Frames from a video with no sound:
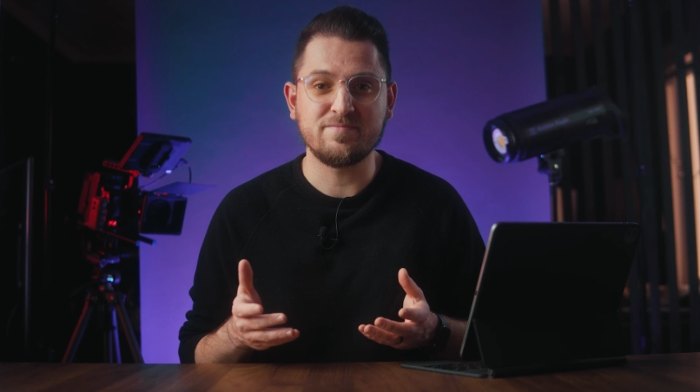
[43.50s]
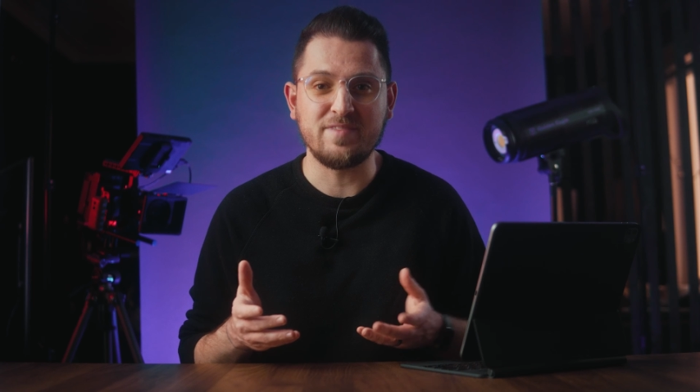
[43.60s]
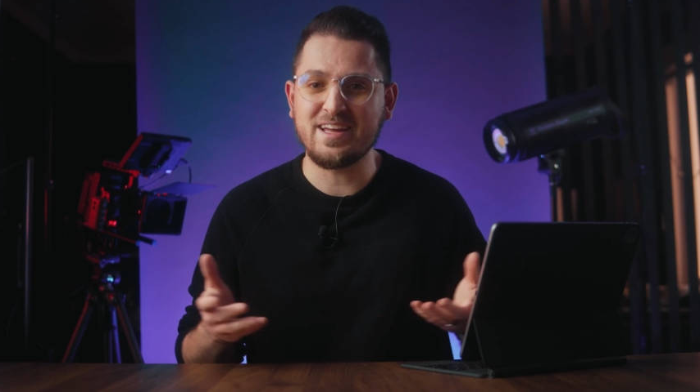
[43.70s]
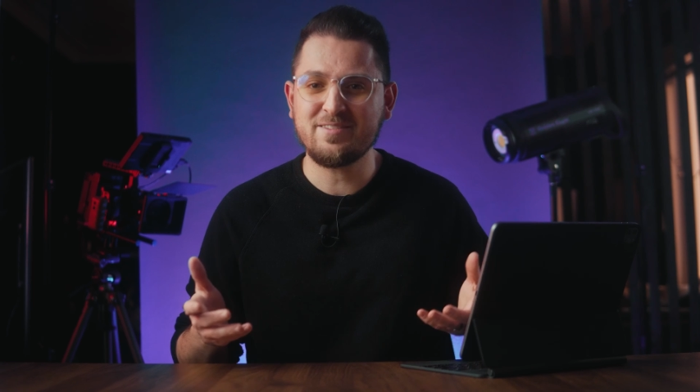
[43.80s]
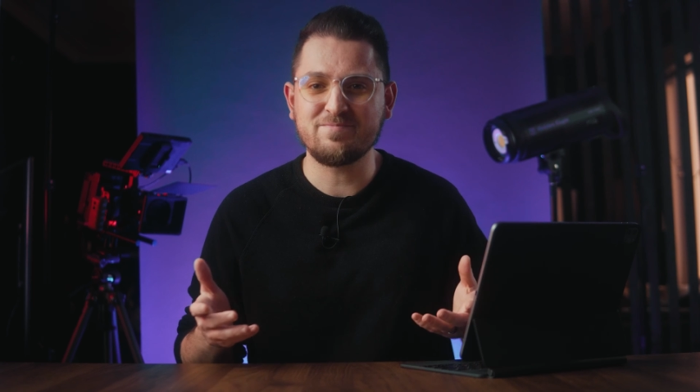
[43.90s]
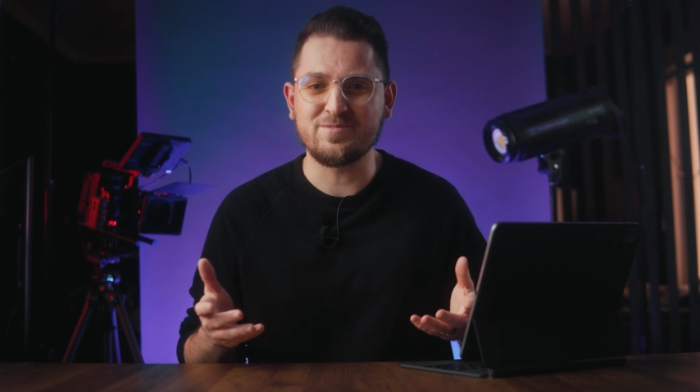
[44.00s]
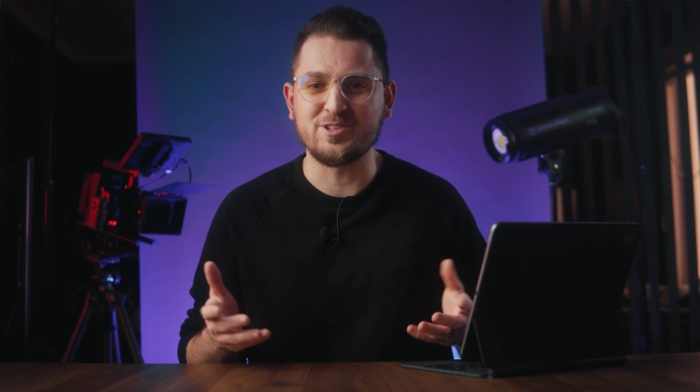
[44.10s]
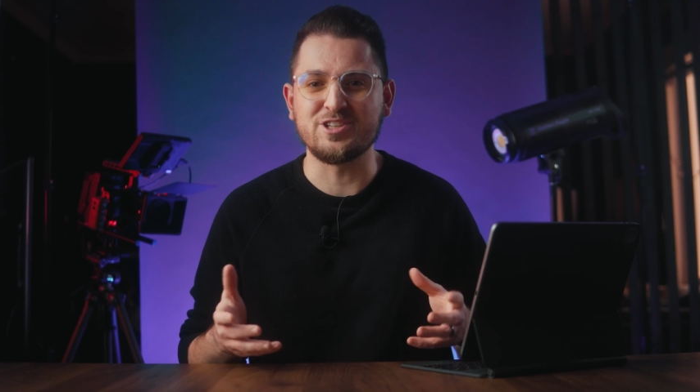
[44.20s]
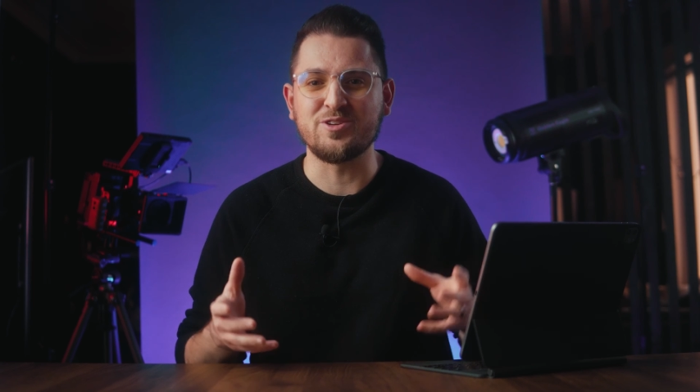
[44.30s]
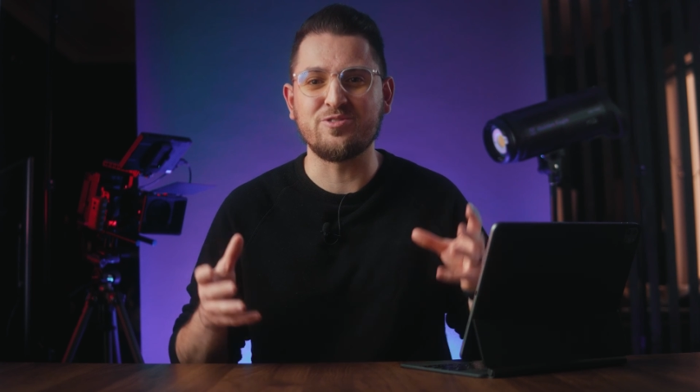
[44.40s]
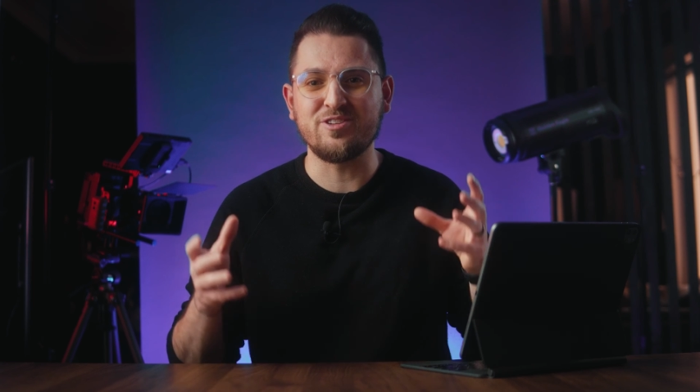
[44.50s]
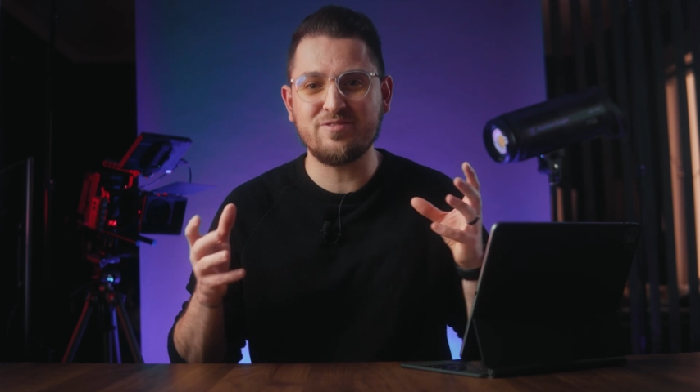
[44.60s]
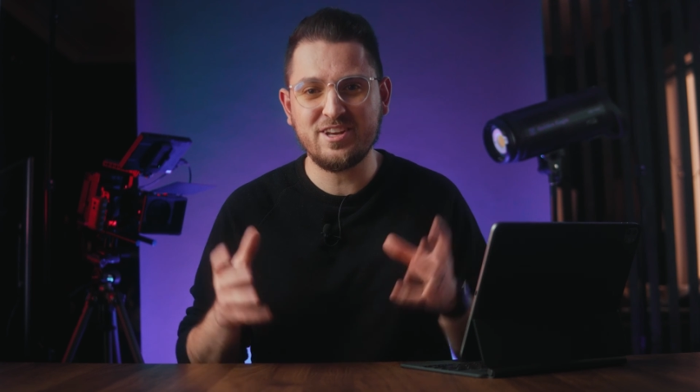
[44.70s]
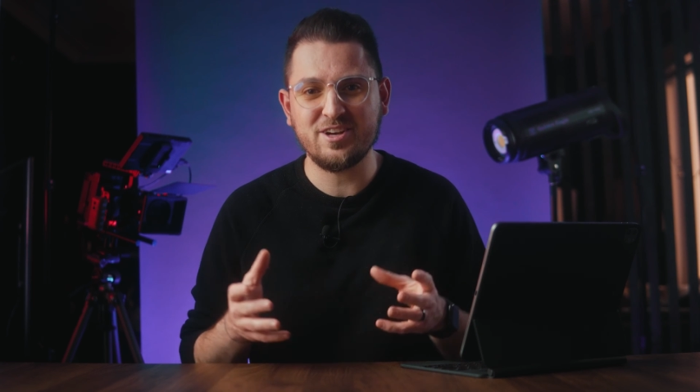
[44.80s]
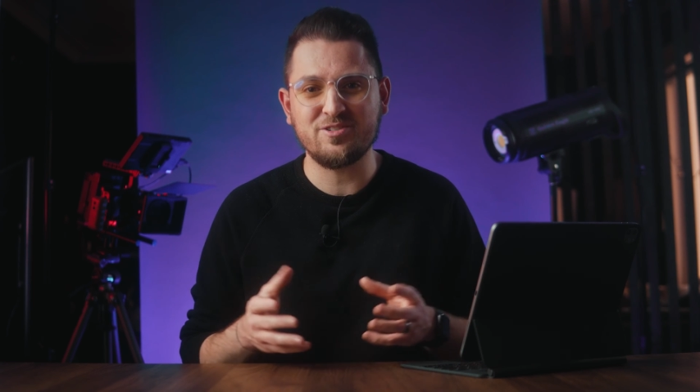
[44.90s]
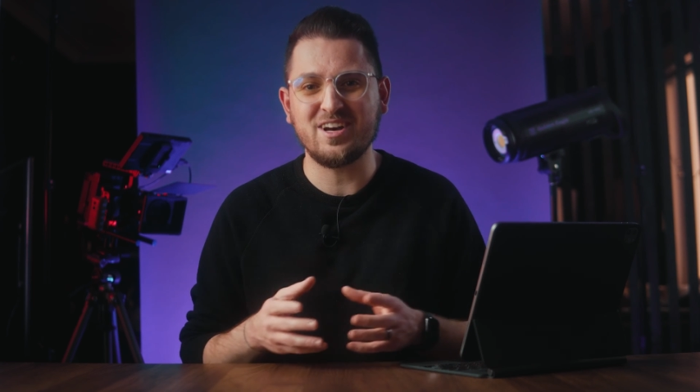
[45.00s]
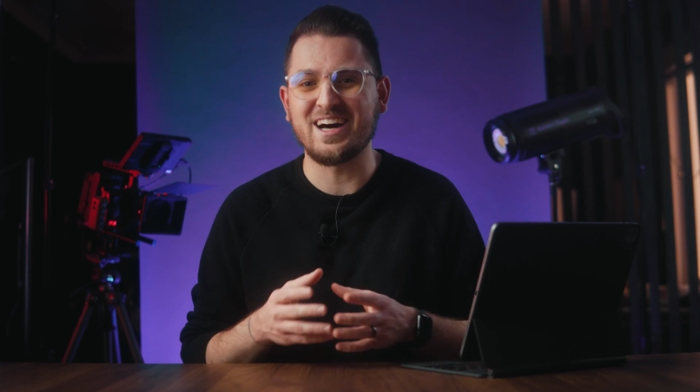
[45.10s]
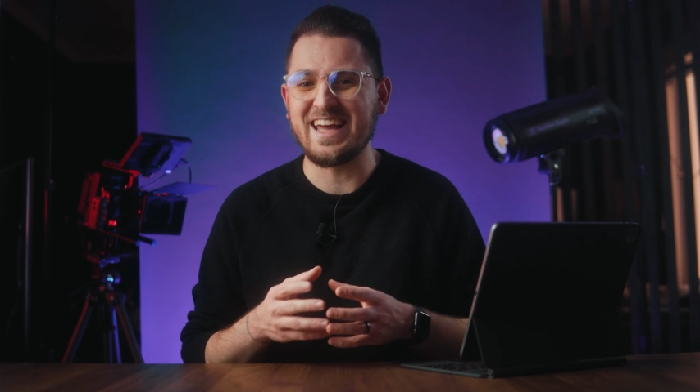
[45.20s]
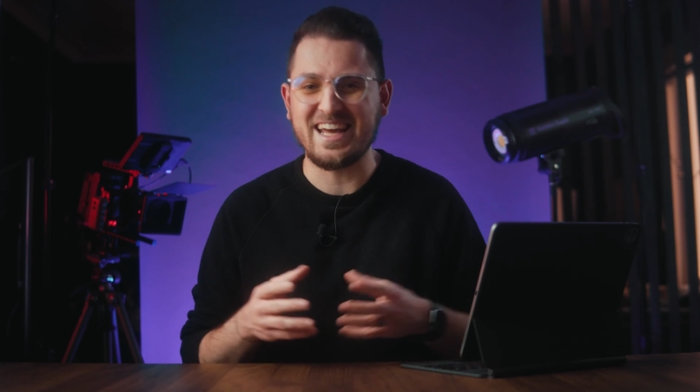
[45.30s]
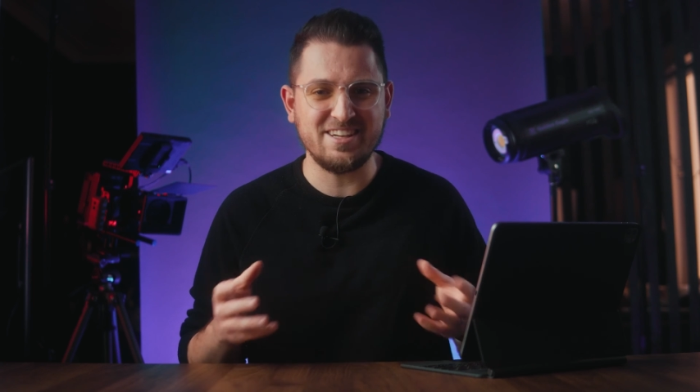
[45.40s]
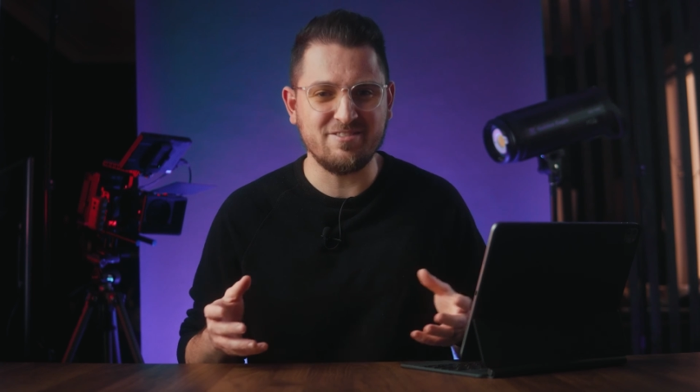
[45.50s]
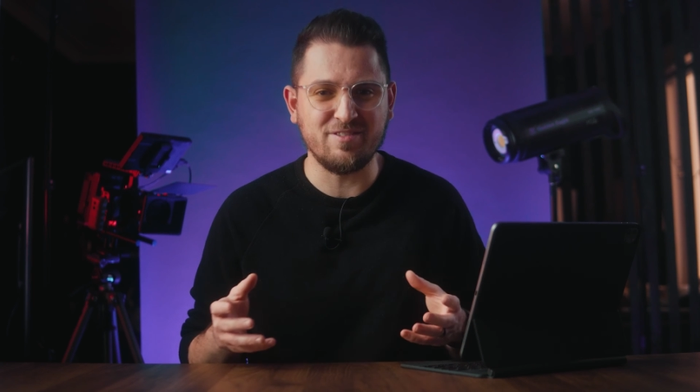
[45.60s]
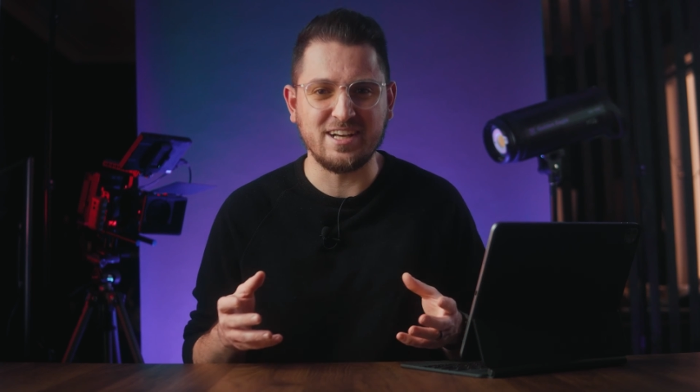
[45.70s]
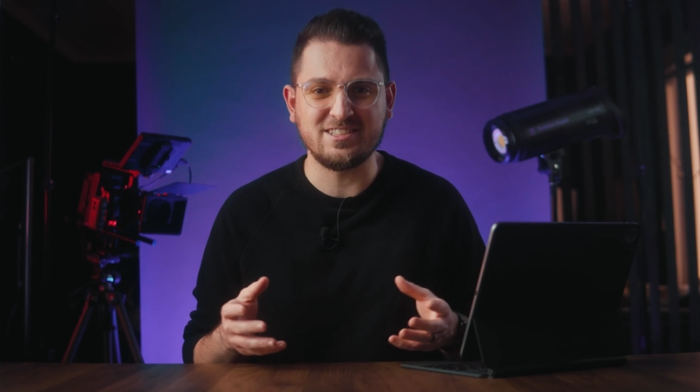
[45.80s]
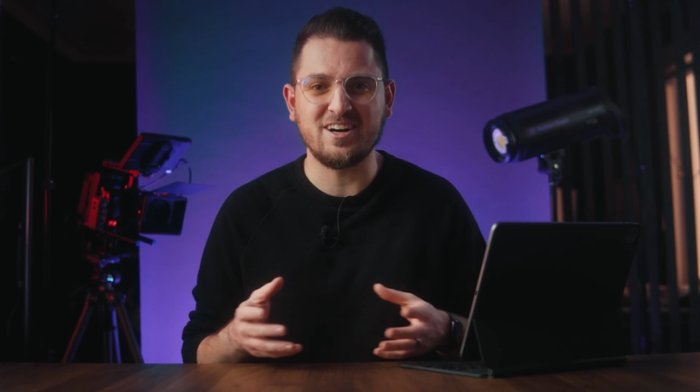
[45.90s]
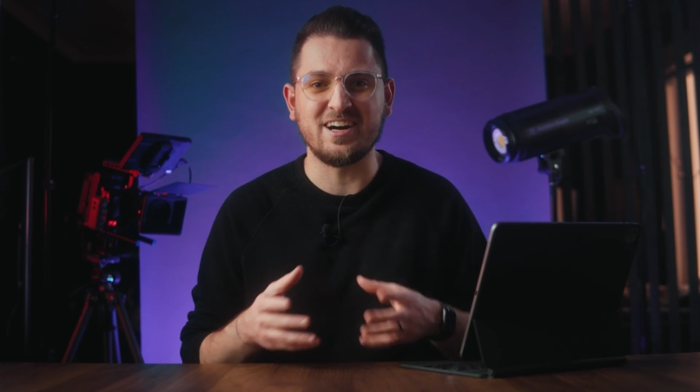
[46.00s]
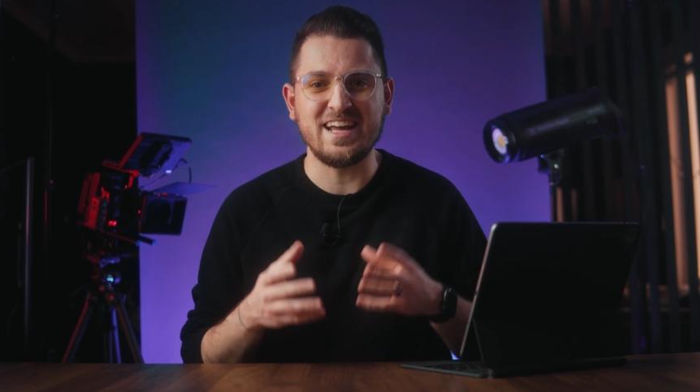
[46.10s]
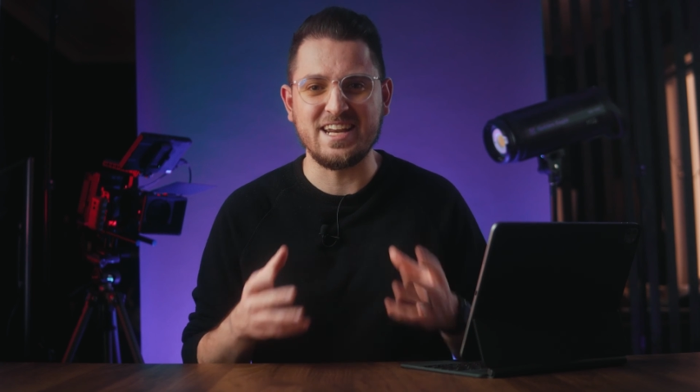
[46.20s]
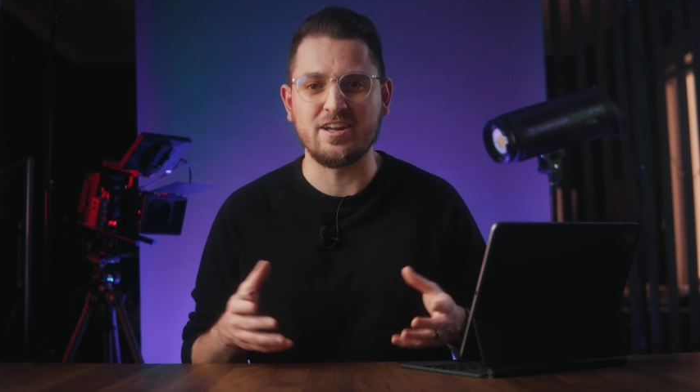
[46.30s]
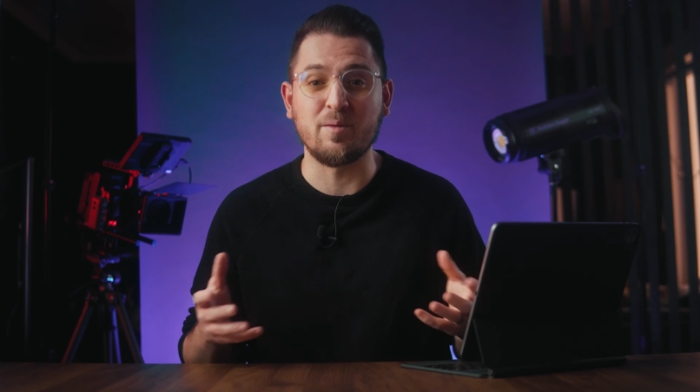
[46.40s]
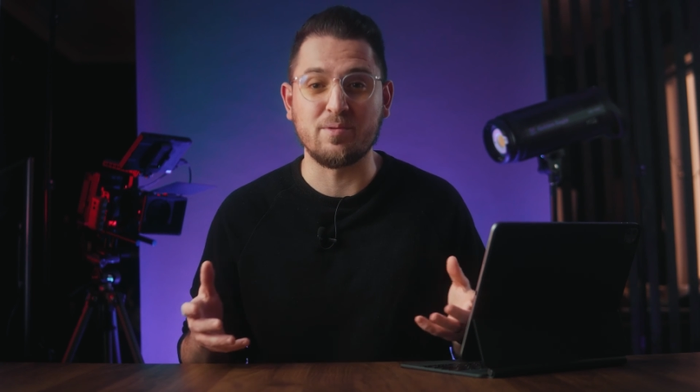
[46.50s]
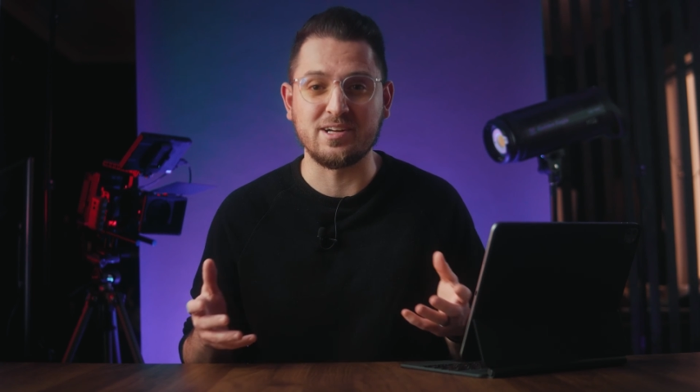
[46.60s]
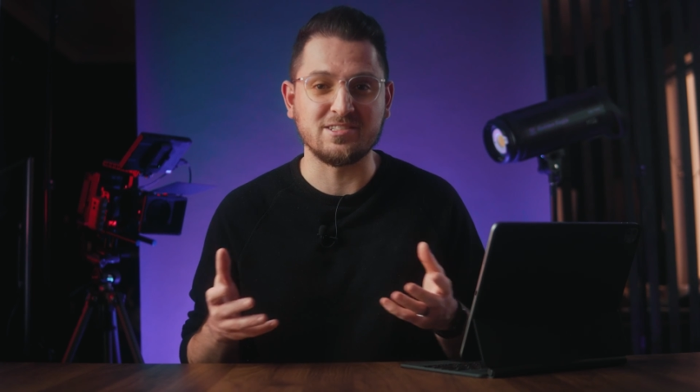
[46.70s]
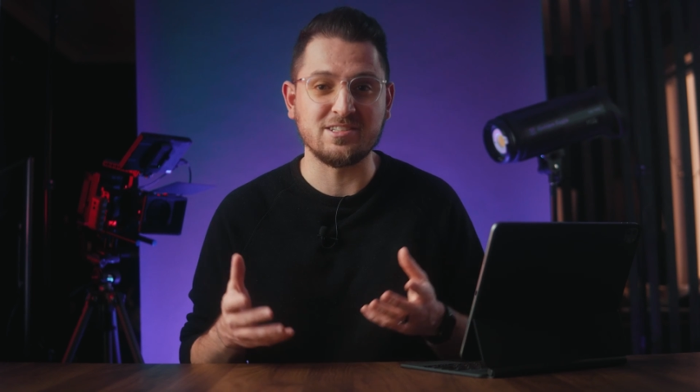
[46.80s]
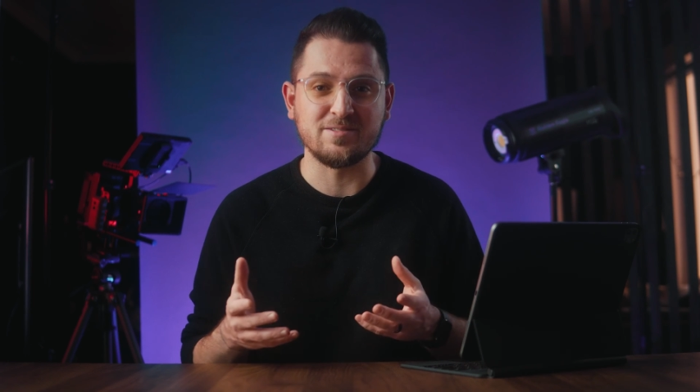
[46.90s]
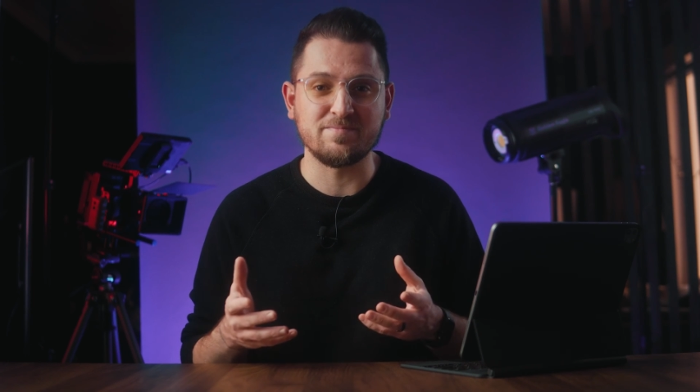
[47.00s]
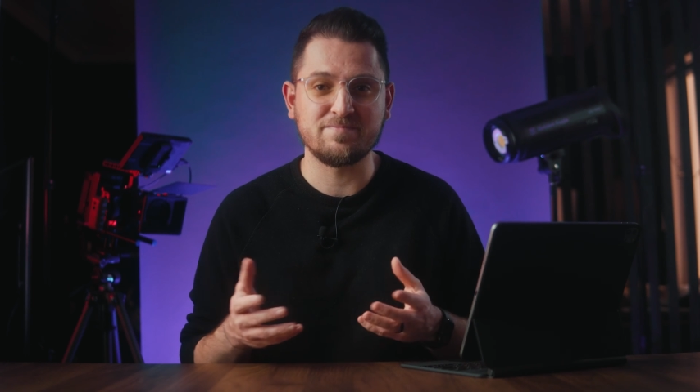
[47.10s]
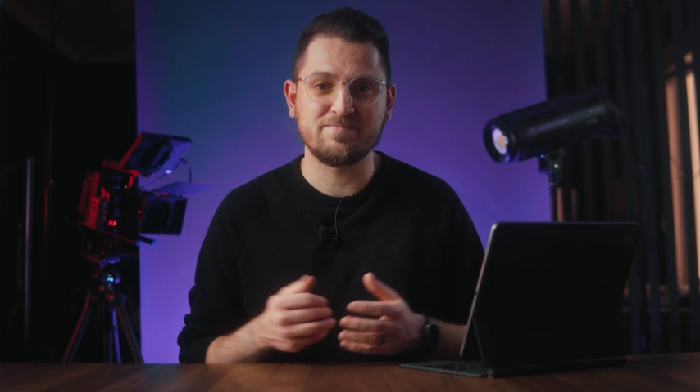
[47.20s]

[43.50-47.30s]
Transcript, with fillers: Then you can use these videos on any device on any operating system.